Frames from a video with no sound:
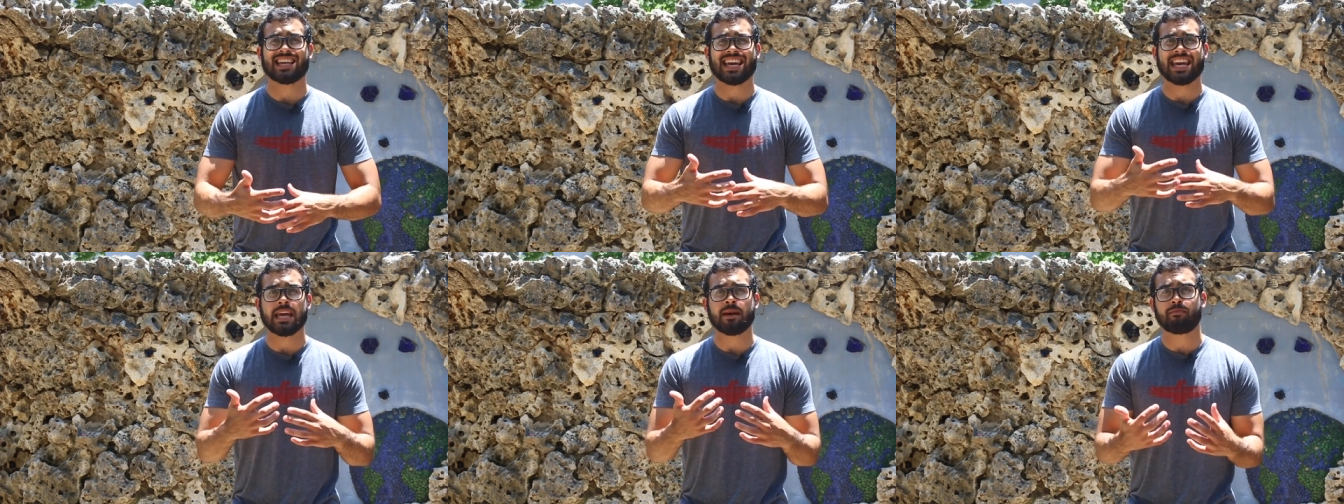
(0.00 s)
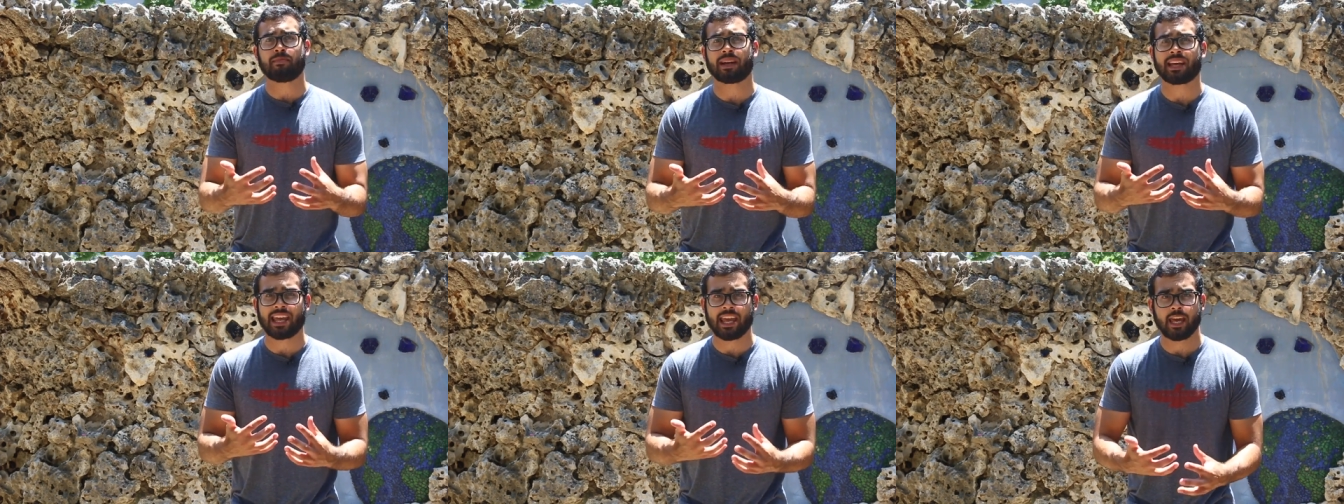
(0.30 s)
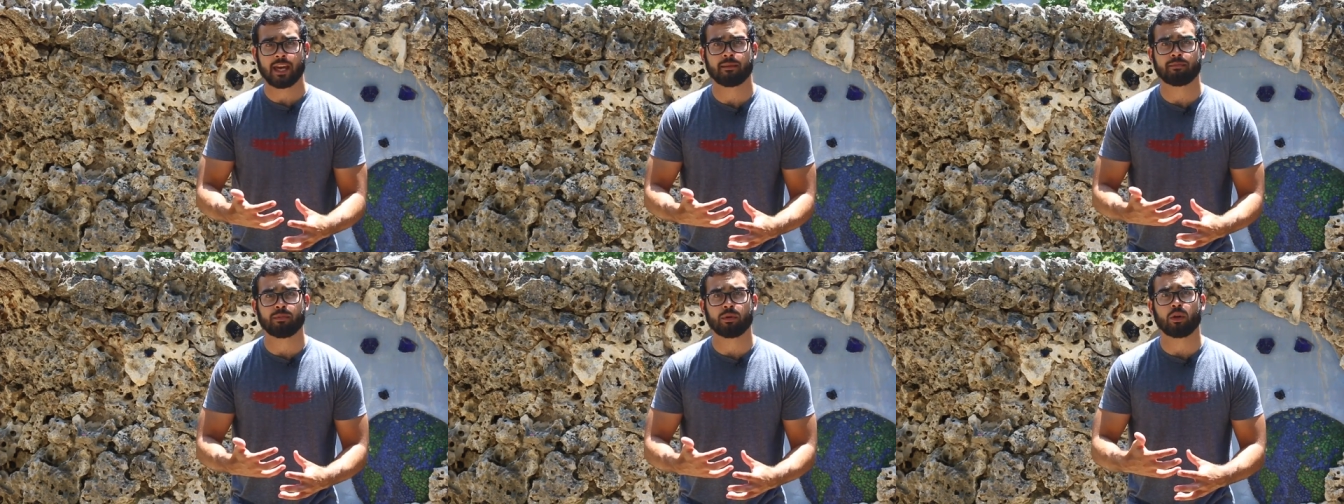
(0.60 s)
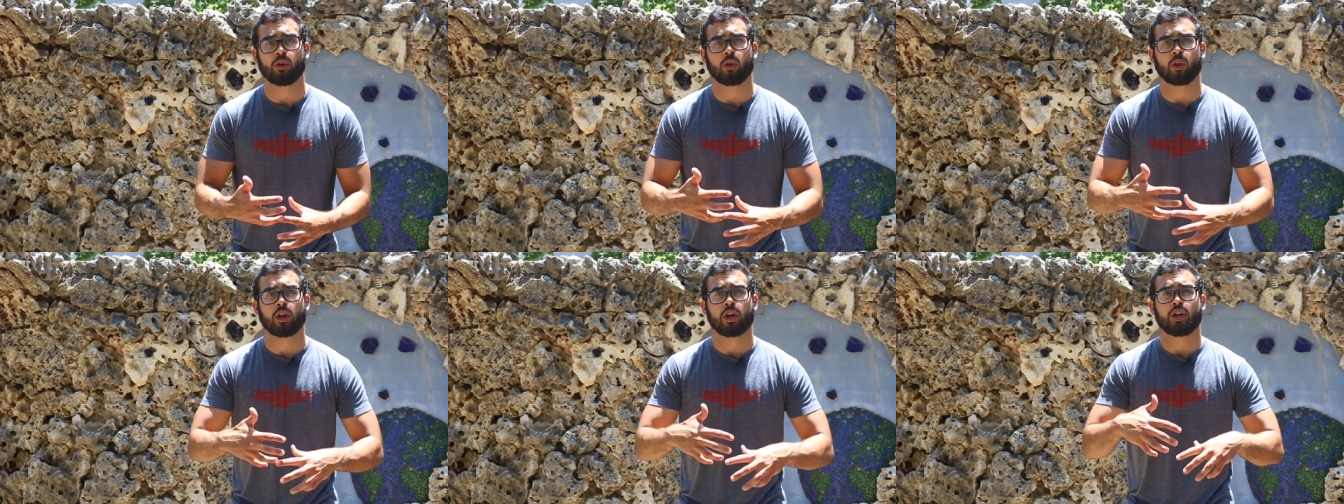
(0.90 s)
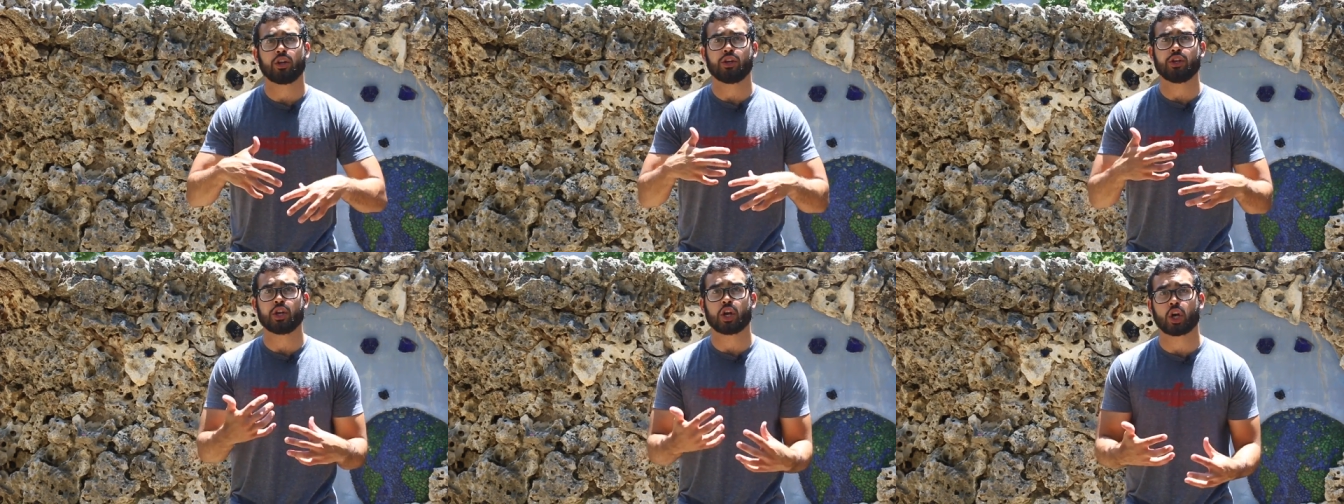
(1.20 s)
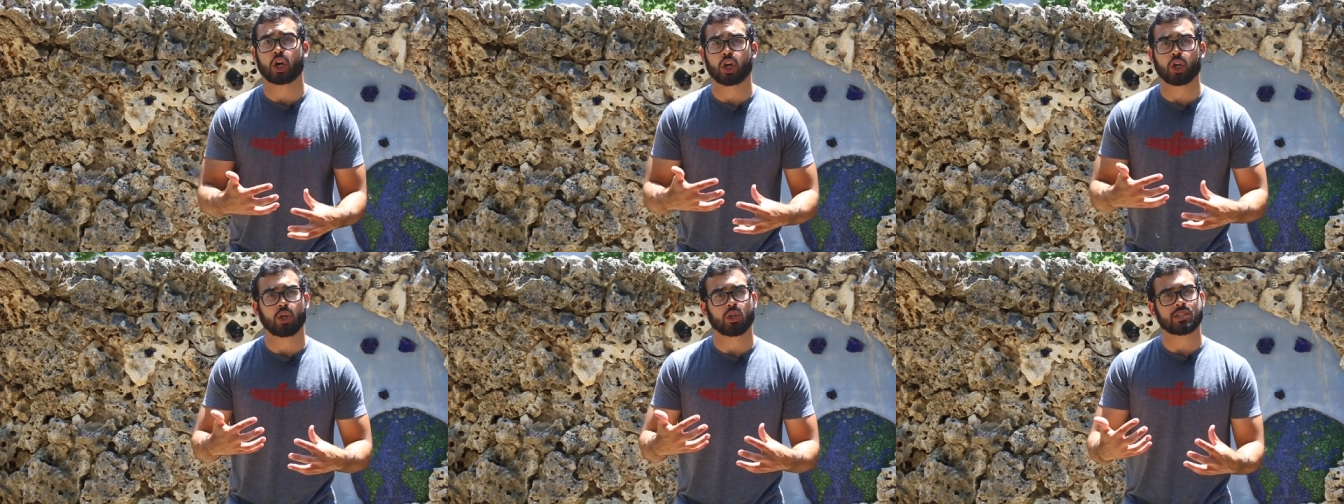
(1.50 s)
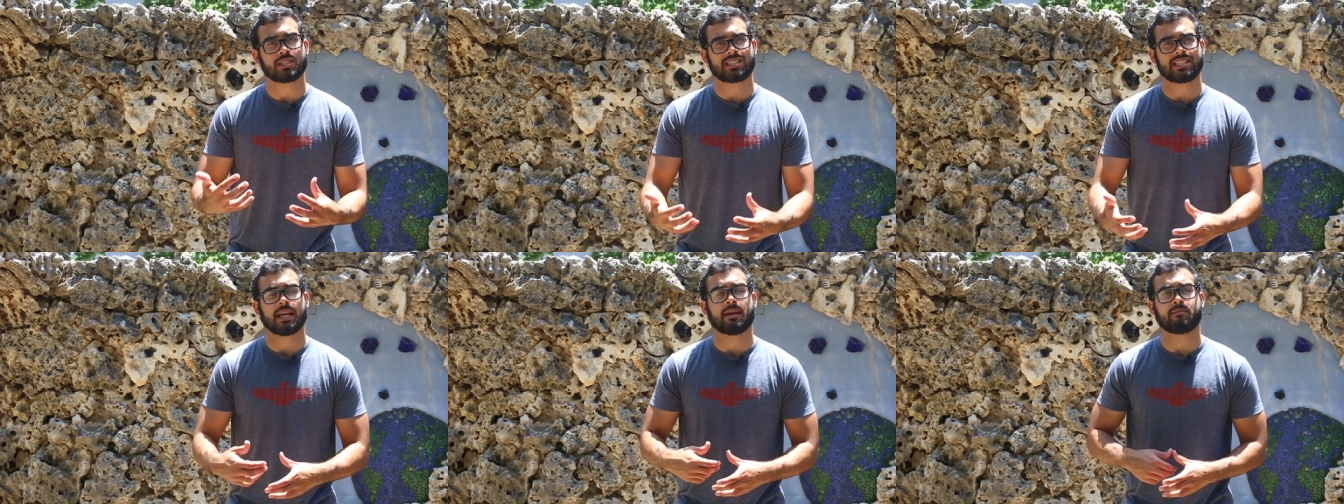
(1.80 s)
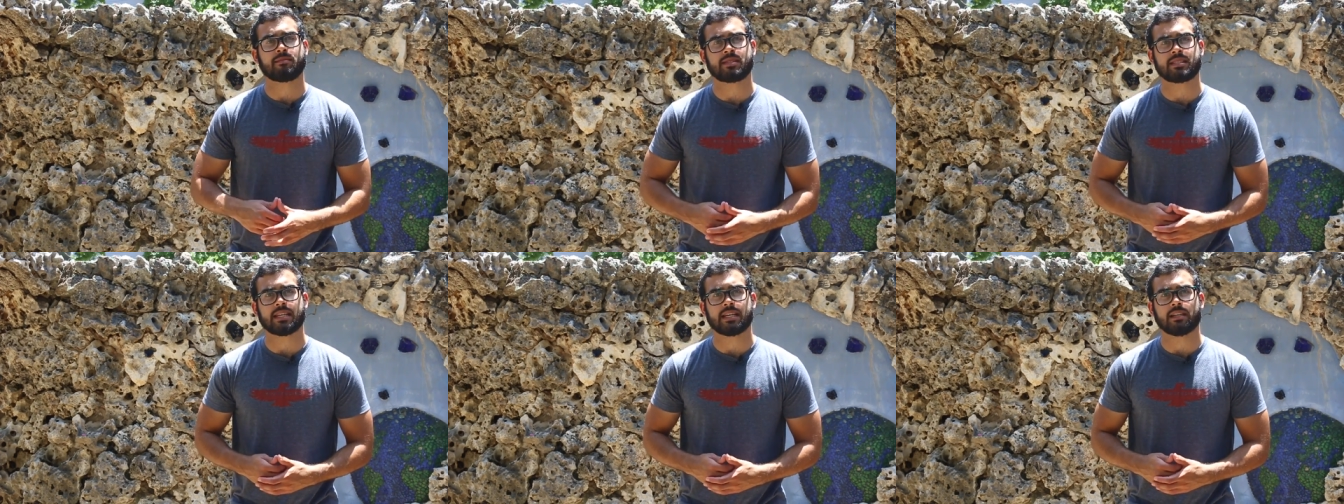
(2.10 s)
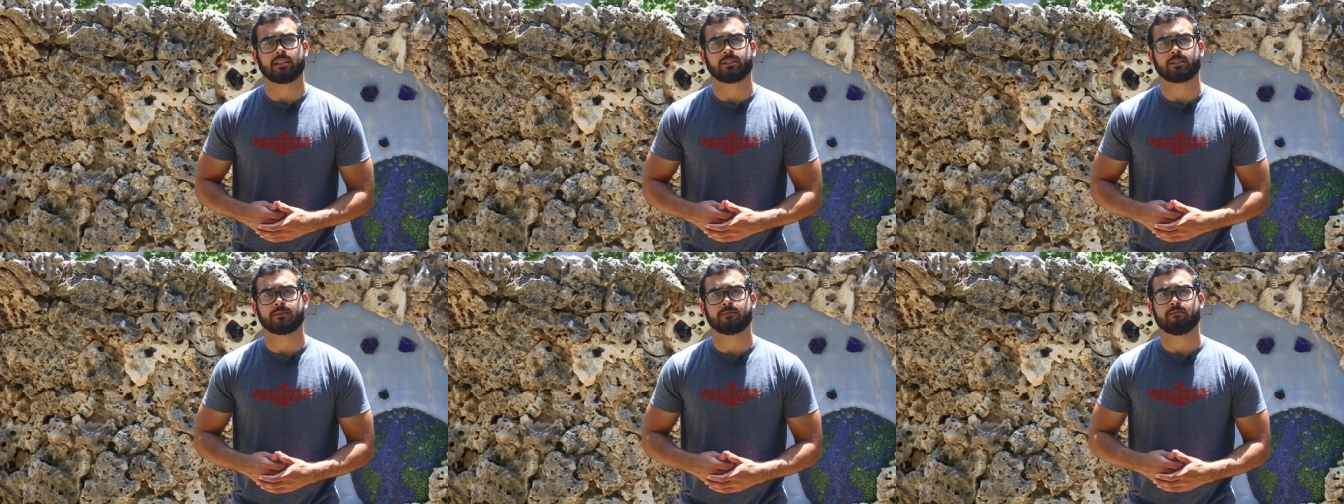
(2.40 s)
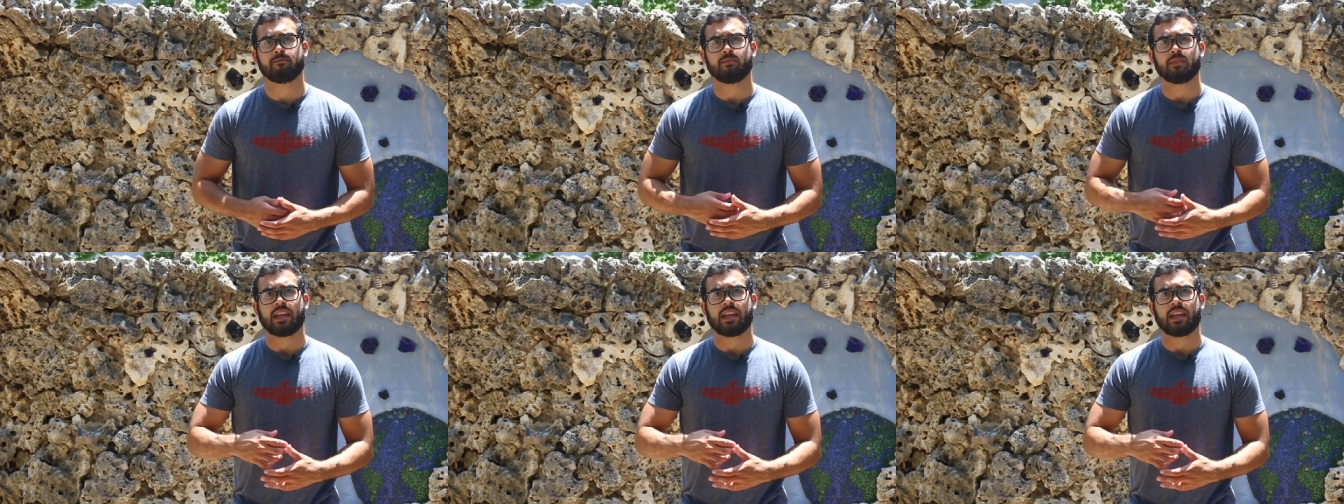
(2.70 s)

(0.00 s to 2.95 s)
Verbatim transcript: hippocampal neural stem cells,